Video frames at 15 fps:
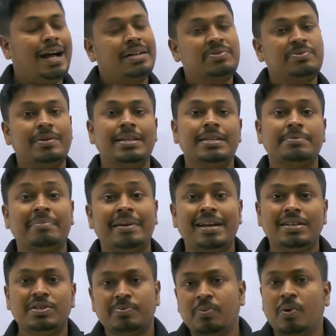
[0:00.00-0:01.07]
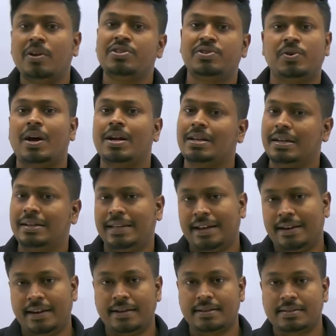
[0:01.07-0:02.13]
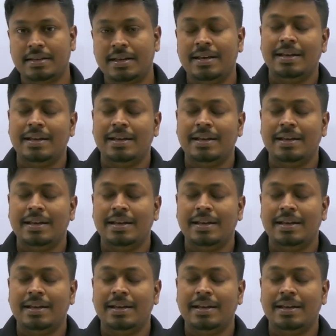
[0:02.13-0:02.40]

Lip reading: as well as by a small shortcut techniques.